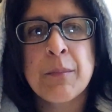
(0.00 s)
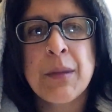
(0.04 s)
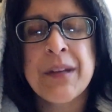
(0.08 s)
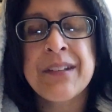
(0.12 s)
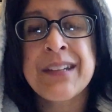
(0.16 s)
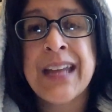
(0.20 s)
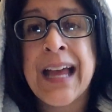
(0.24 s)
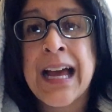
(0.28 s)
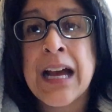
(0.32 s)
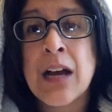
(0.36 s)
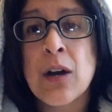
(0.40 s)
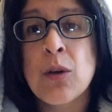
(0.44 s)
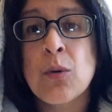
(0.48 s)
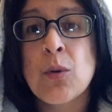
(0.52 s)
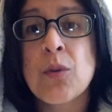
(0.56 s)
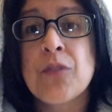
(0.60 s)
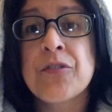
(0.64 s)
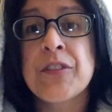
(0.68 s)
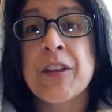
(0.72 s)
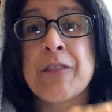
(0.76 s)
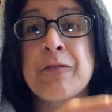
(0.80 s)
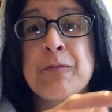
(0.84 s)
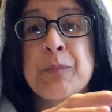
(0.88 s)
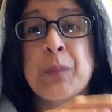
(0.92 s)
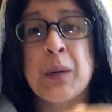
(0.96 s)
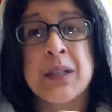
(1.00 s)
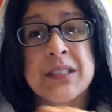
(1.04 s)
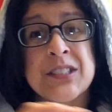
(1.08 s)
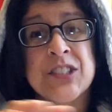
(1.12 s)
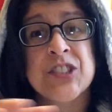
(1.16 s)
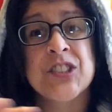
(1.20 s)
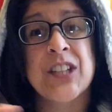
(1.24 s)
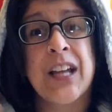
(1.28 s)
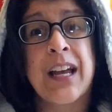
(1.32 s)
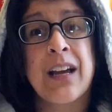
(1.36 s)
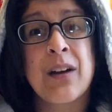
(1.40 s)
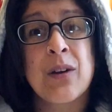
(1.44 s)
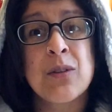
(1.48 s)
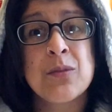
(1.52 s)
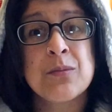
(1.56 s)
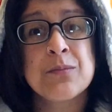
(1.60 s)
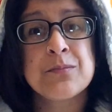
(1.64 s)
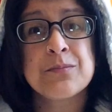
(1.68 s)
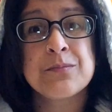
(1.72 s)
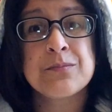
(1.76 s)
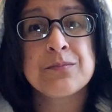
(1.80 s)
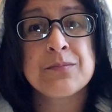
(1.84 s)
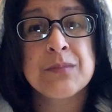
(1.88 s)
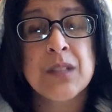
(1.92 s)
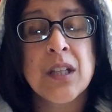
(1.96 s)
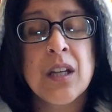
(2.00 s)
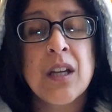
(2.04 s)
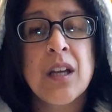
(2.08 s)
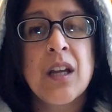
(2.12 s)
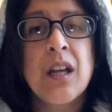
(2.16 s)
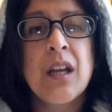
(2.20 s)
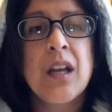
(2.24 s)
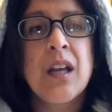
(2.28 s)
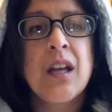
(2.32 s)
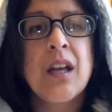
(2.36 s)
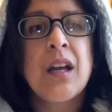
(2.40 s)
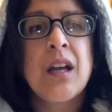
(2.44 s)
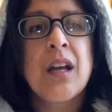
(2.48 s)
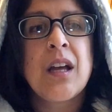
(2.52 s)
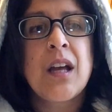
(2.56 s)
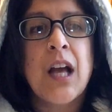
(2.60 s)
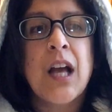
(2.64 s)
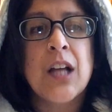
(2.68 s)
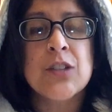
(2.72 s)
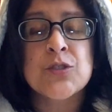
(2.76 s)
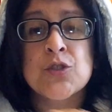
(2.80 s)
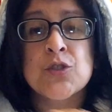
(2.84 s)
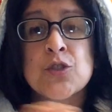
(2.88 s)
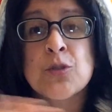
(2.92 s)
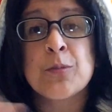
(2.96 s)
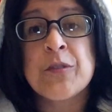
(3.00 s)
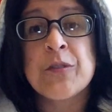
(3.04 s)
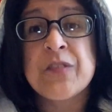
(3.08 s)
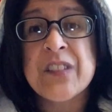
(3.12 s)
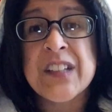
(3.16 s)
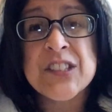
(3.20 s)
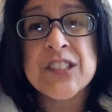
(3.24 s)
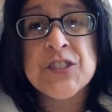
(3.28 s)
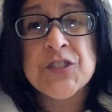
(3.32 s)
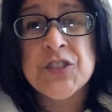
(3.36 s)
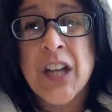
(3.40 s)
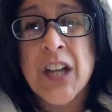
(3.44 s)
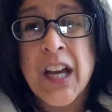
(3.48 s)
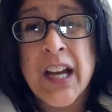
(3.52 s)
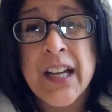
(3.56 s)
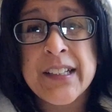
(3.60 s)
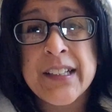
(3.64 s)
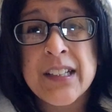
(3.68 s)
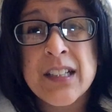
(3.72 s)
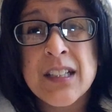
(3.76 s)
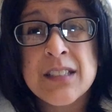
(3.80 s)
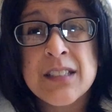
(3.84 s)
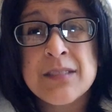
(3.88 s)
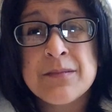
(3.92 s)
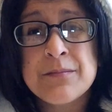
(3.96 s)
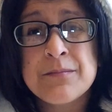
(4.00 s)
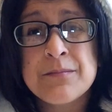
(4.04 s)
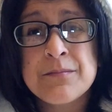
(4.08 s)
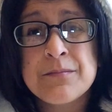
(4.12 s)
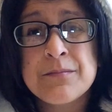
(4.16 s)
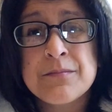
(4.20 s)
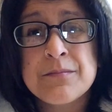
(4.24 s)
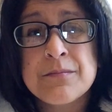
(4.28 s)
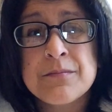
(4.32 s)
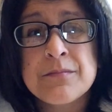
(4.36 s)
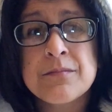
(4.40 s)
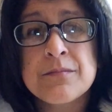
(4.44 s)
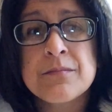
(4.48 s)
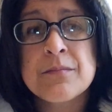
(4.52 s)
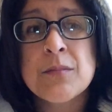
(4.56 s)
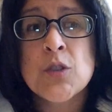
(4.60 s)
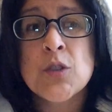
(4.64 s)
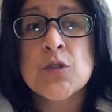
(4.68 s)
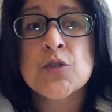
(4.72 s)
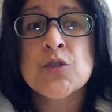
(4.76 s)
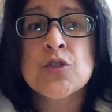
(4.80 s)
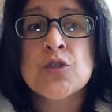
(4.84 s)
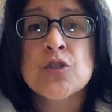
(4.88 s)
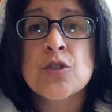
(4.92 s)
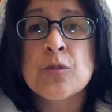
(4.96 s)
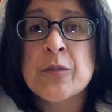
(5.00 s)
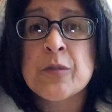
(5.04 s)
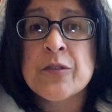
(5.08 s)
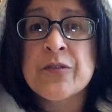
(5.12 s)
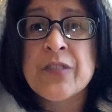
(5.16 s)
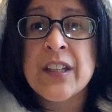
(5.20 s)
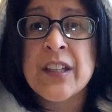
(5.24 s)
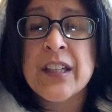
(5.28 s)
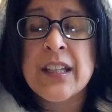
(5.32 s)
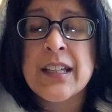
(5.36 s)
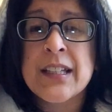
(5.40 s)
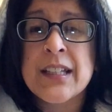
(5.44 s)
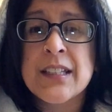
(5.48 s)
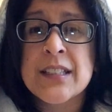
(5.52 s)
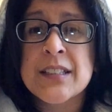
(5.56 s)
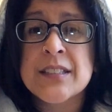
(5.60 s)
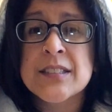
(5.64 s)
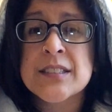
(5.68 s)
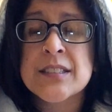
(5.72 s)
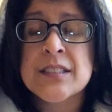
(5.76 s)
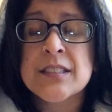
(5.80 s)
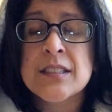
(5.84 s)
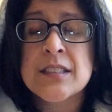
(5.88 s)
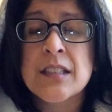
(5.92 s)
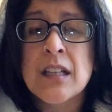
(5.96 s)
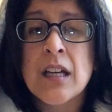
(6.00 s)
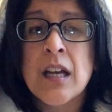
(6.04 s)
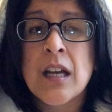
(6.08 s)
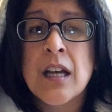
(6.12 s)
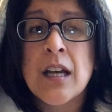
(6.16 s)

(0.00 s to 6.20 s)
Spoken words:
Now they've branched out. Some of it is China. Some of it is